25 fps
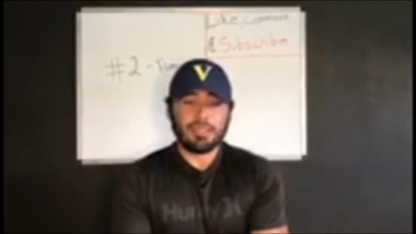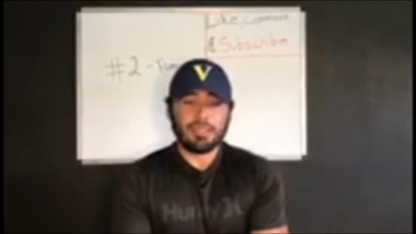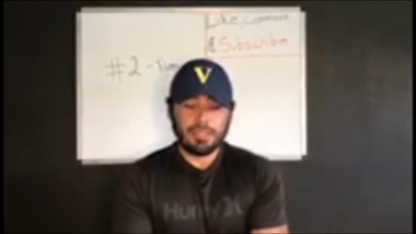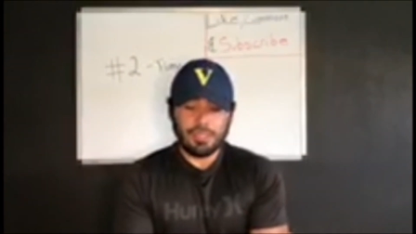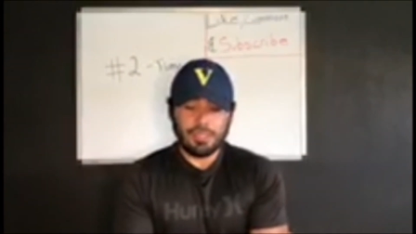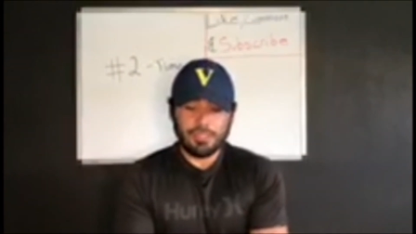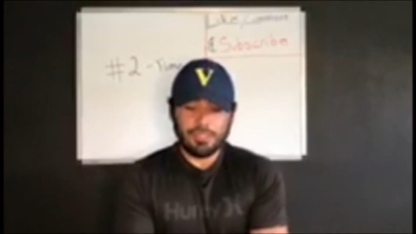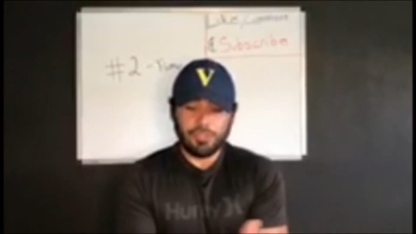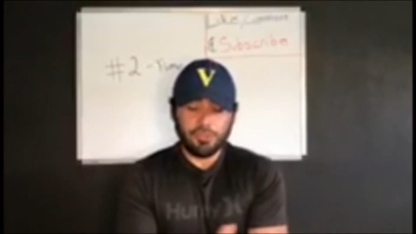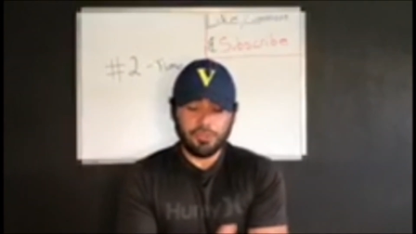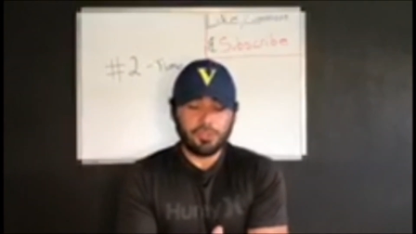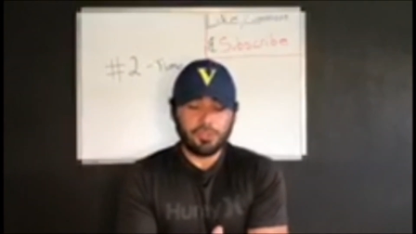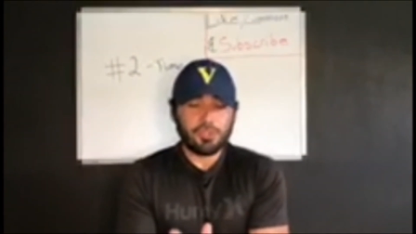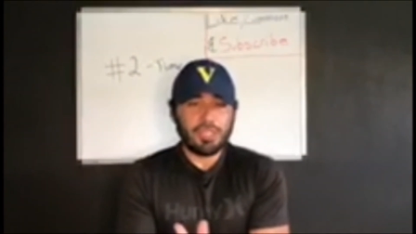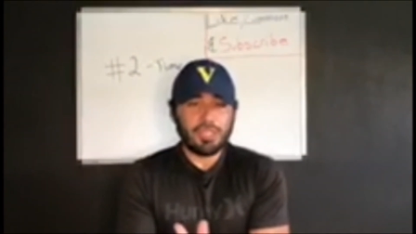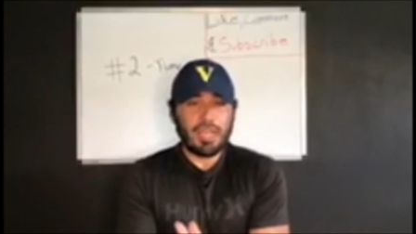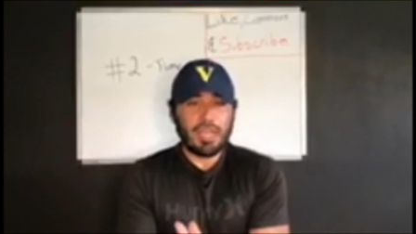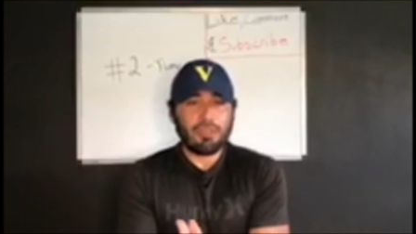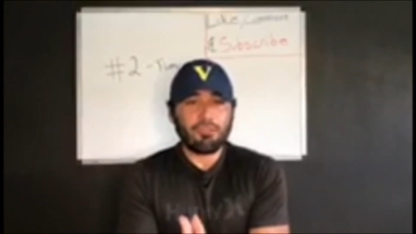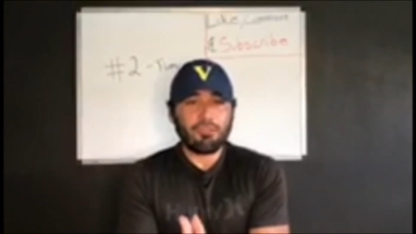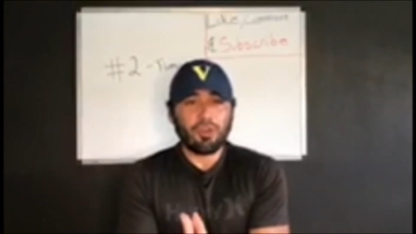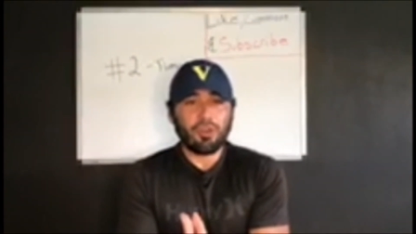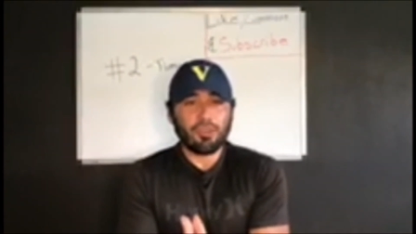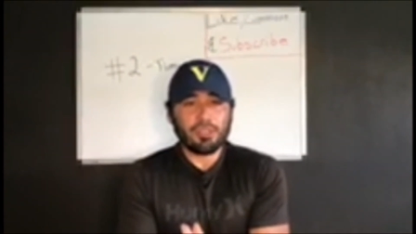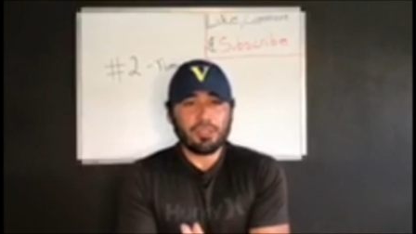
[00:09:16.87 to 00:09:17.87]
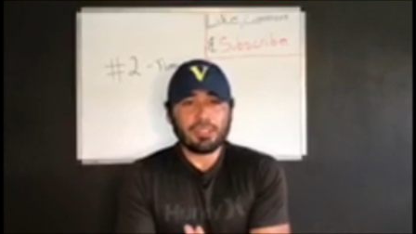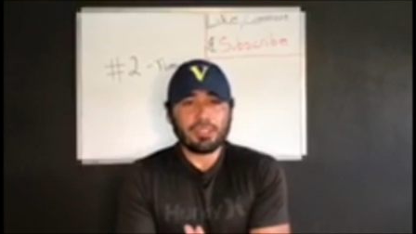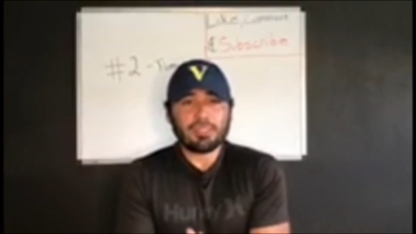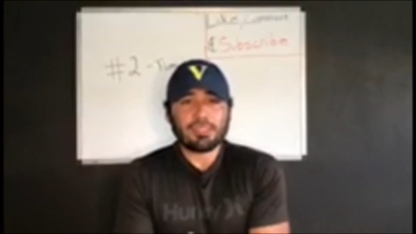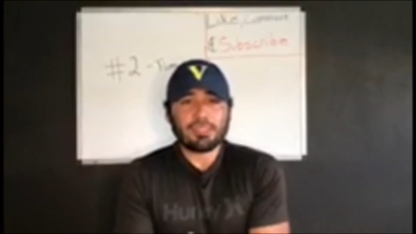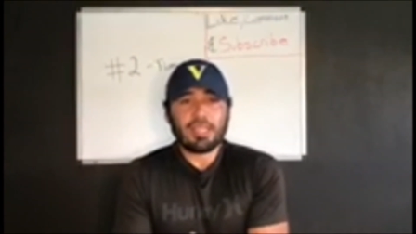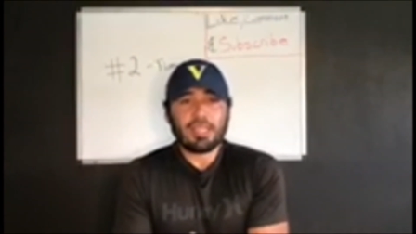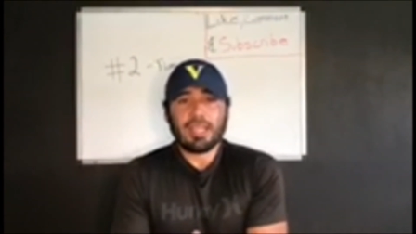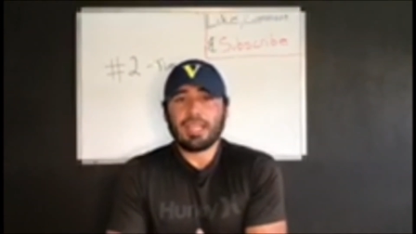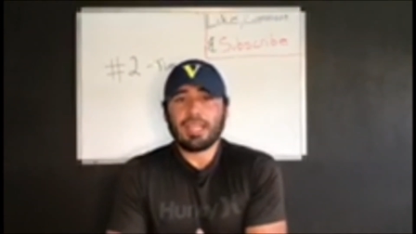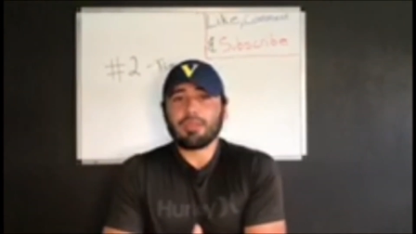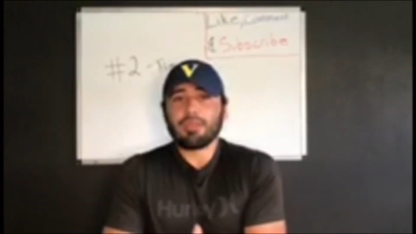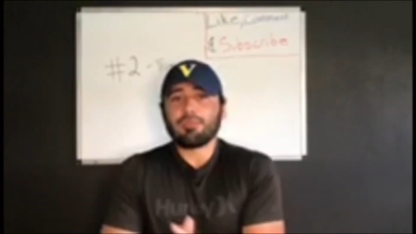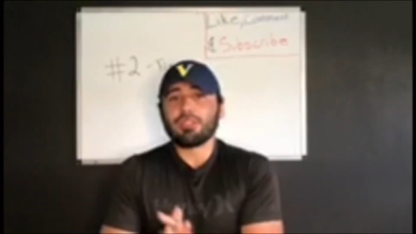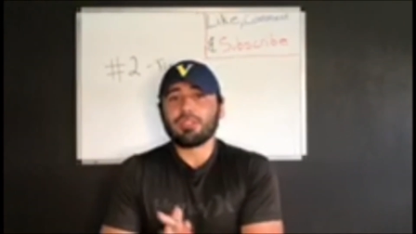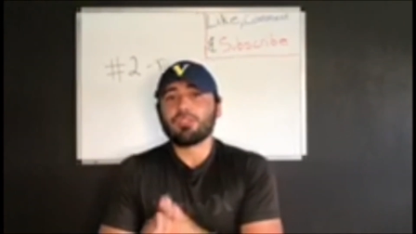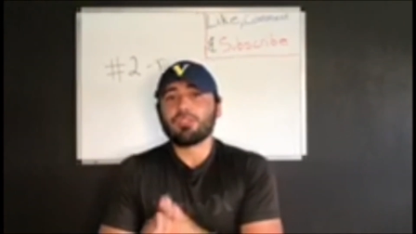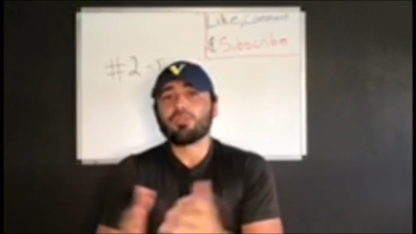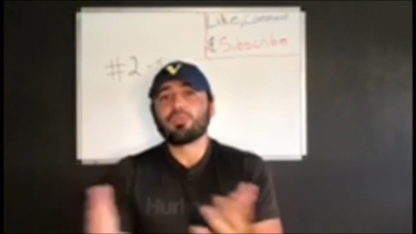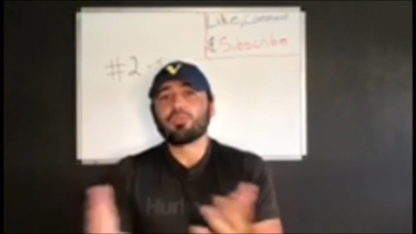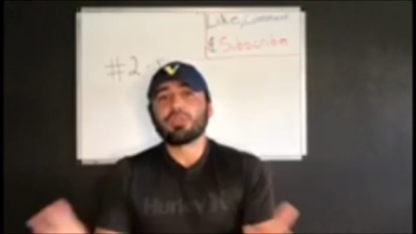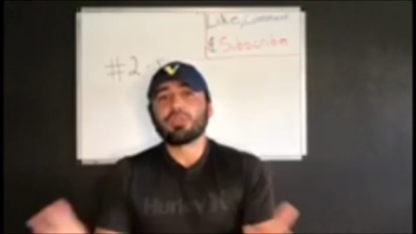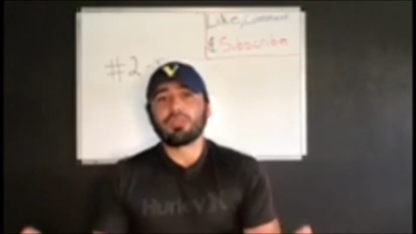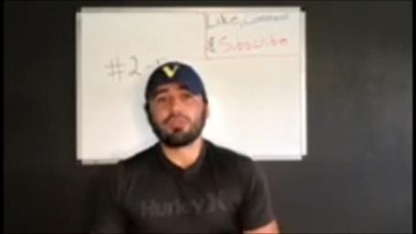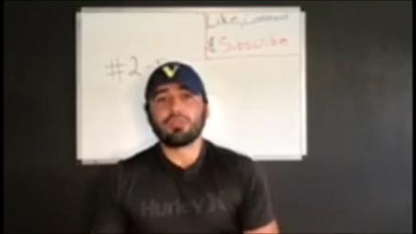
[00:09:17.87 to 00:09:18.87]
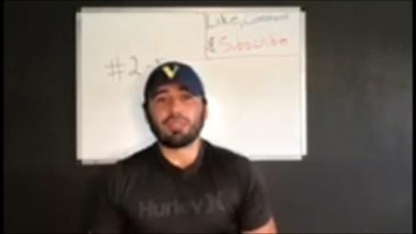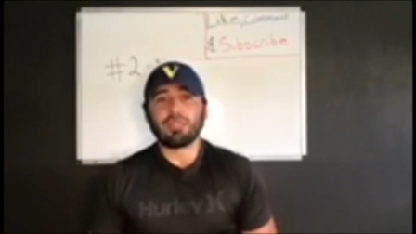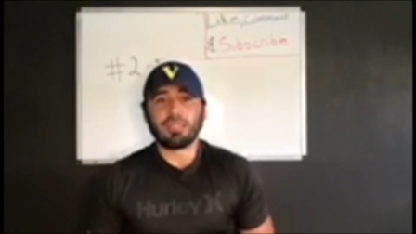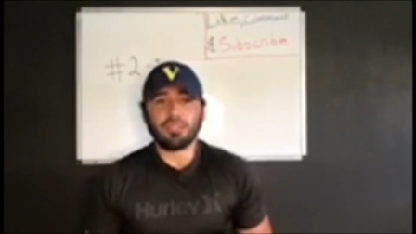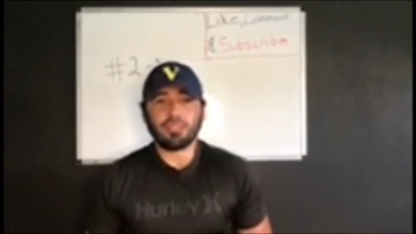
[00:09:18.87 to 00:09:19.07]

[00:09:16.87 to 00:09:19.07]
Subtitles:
you to have all this time to do whatever the hell